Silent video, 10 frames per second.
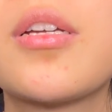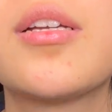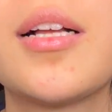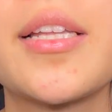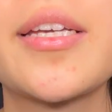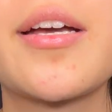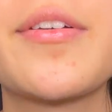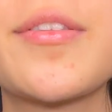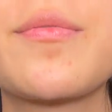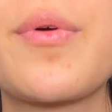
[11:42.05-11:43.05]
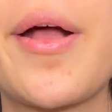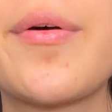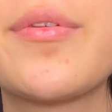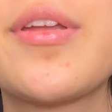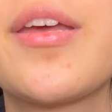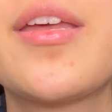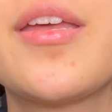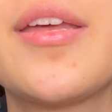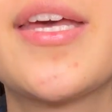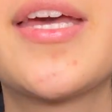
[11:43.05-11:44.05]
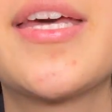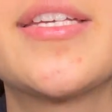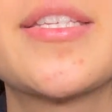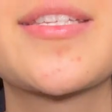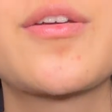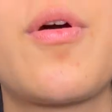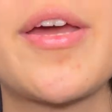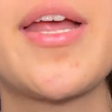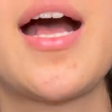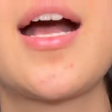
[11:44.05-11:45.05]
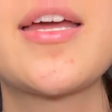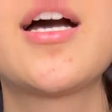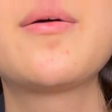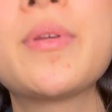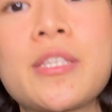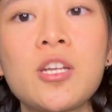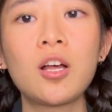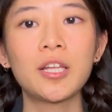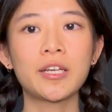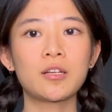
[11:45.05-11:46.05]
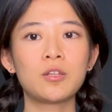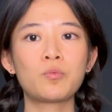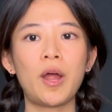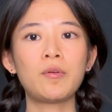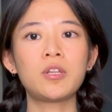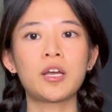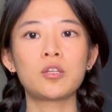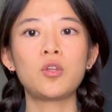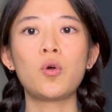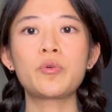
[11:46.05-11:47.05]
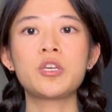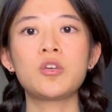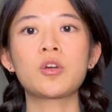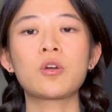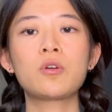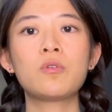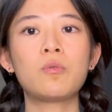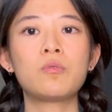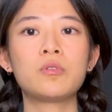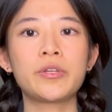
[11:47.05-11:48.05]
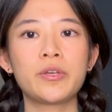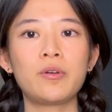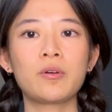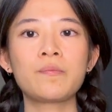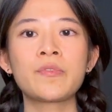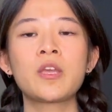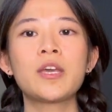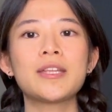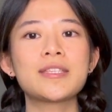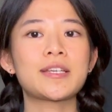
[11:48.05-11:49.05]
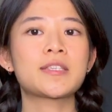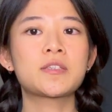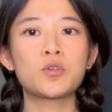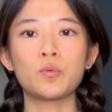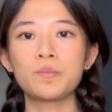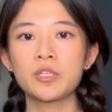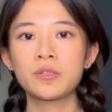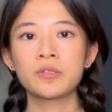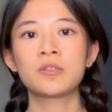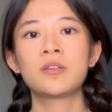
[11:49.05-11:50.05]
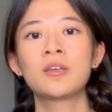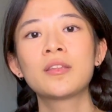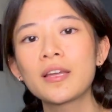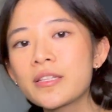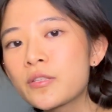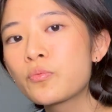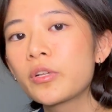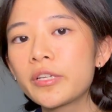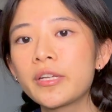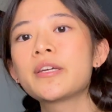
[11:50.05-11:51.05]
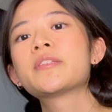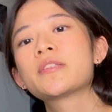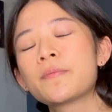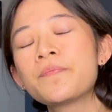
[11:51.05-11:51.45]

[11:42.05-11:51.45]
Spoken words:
I like how it's round and it's quite high up. It's not like round, like low here, you know, it's like scooped. That's really nice.